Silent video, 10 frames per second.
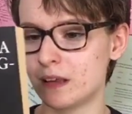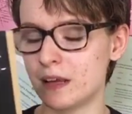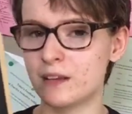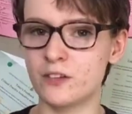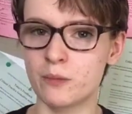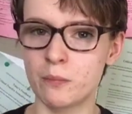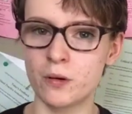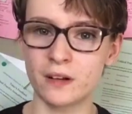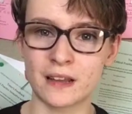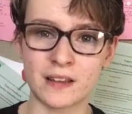It is a
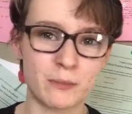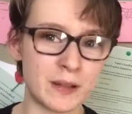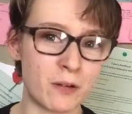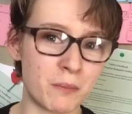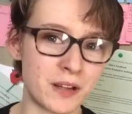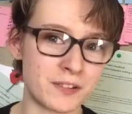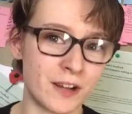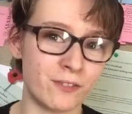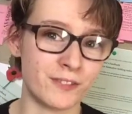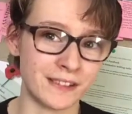book that's been on my
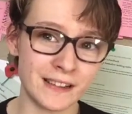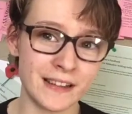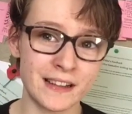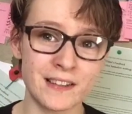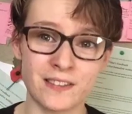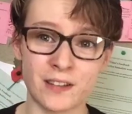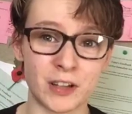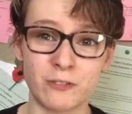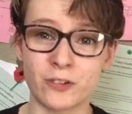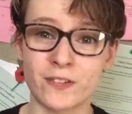shelf for years,
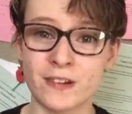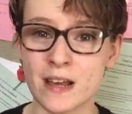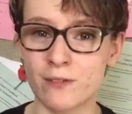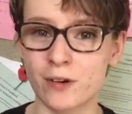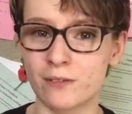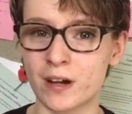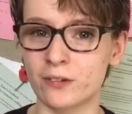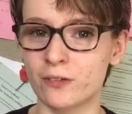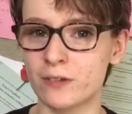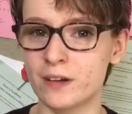I just never got round
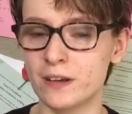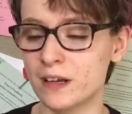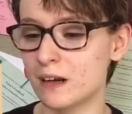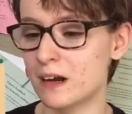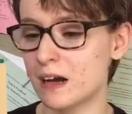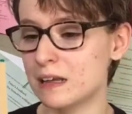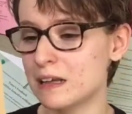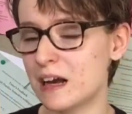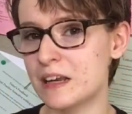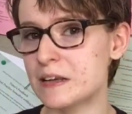to reading.
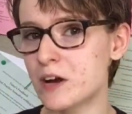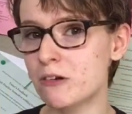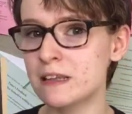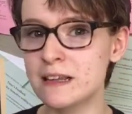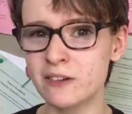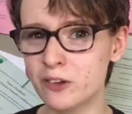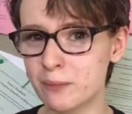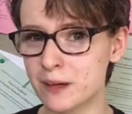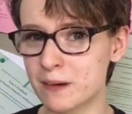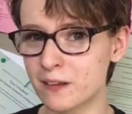I know a little
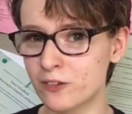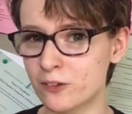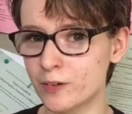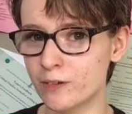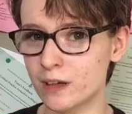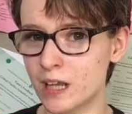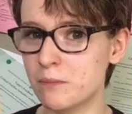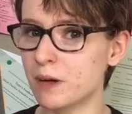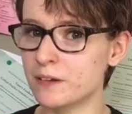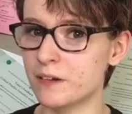bit about the storyline,
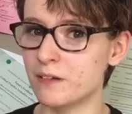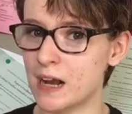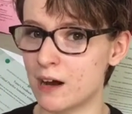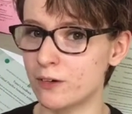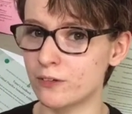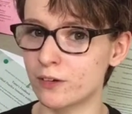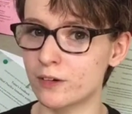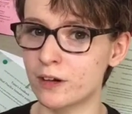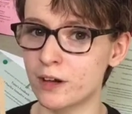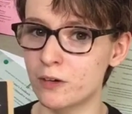but I don't know how it's going to
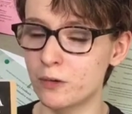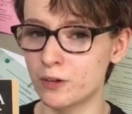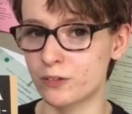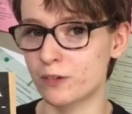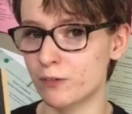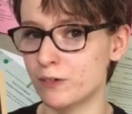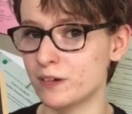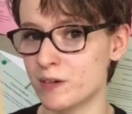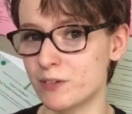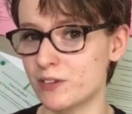go because I've only
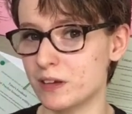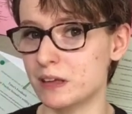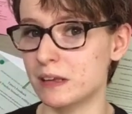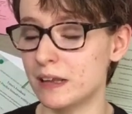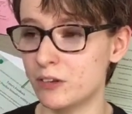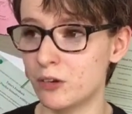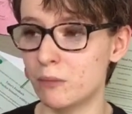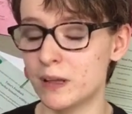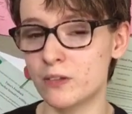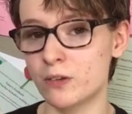ever seen little
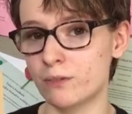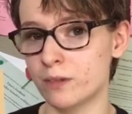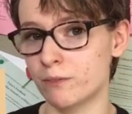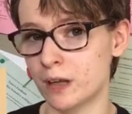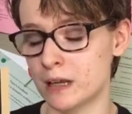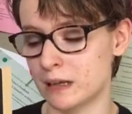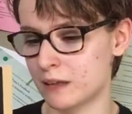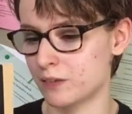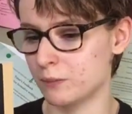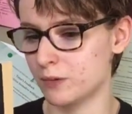bits of the very
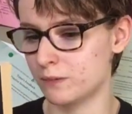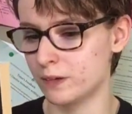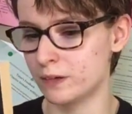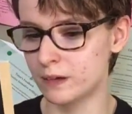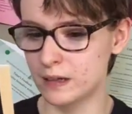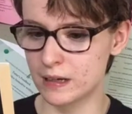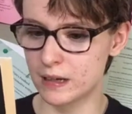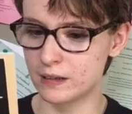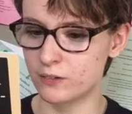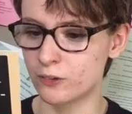classic movie.
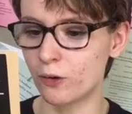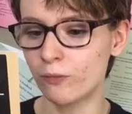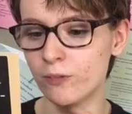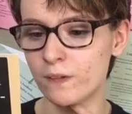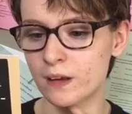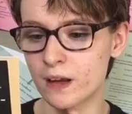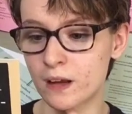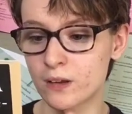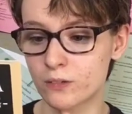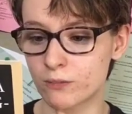It is told through the
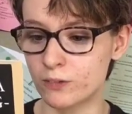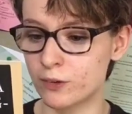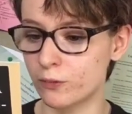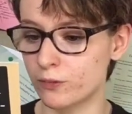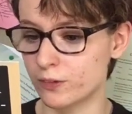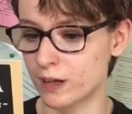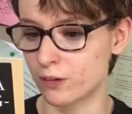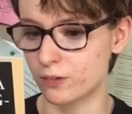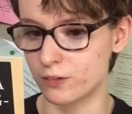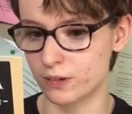eyes of the children
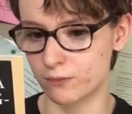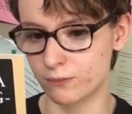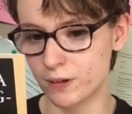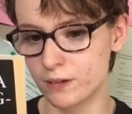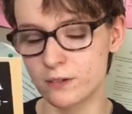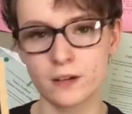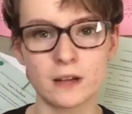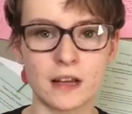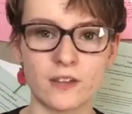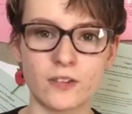Scout and Jim Finch,
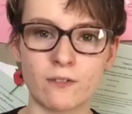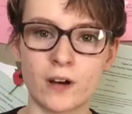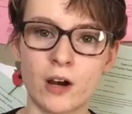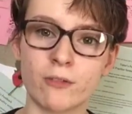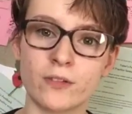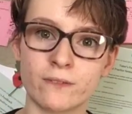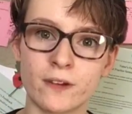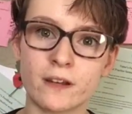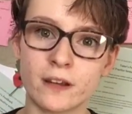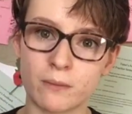as their father is
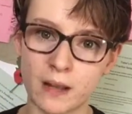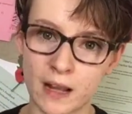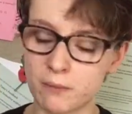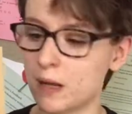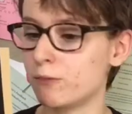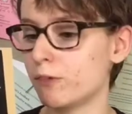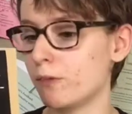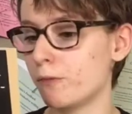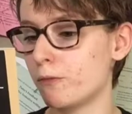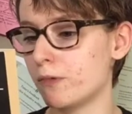defending a black man for
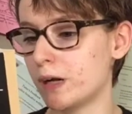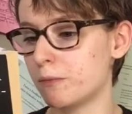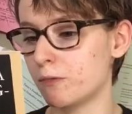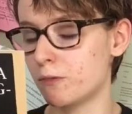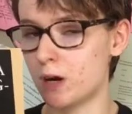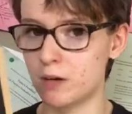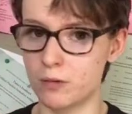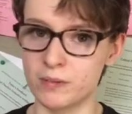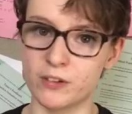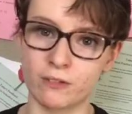the rape of a white
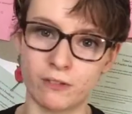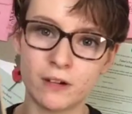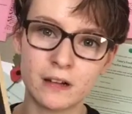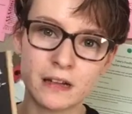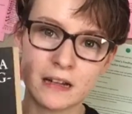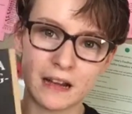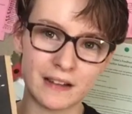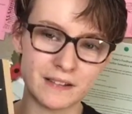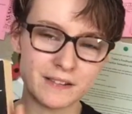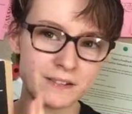woman. So I
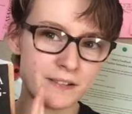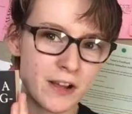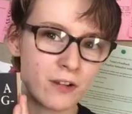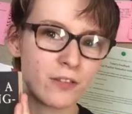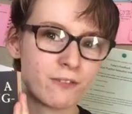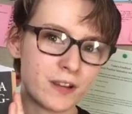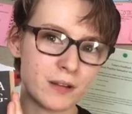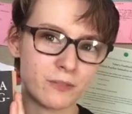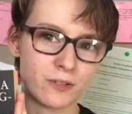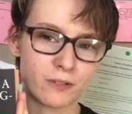know the
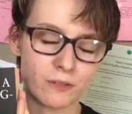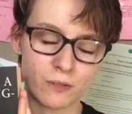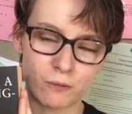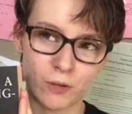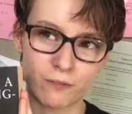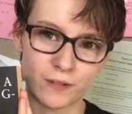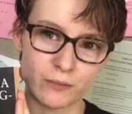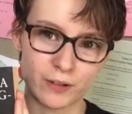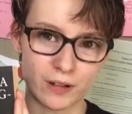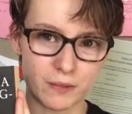themes, what the
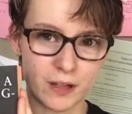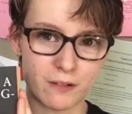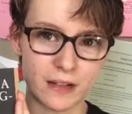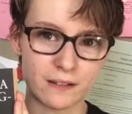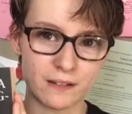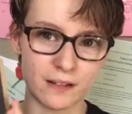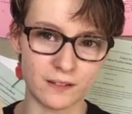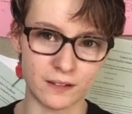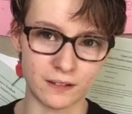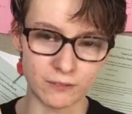themes are going to be going into this,
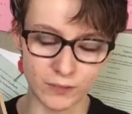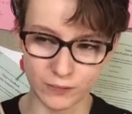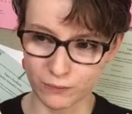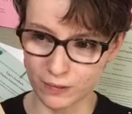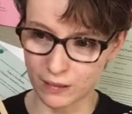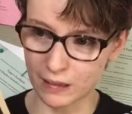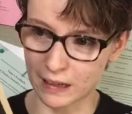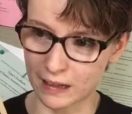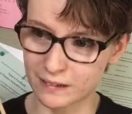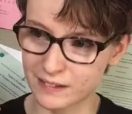and
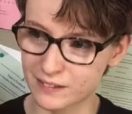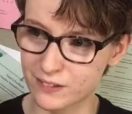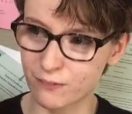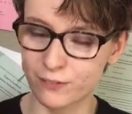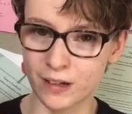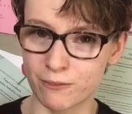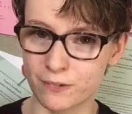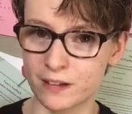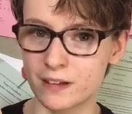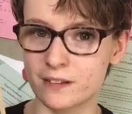and it's something I'm
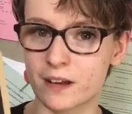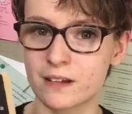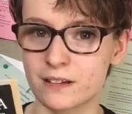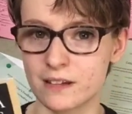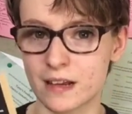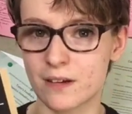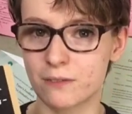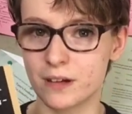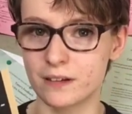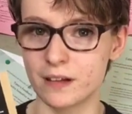really excited to get
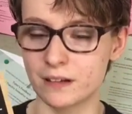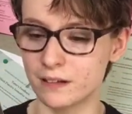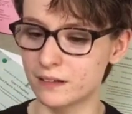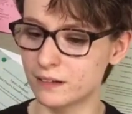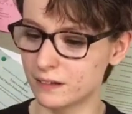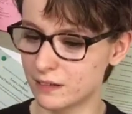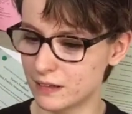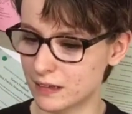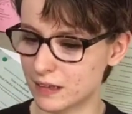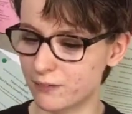reading.
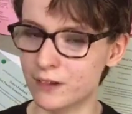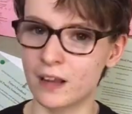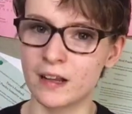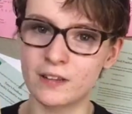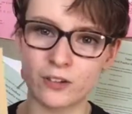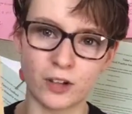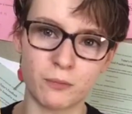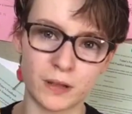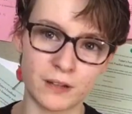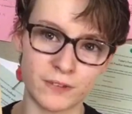And I feel like it's going to
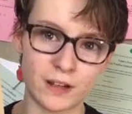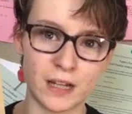be a very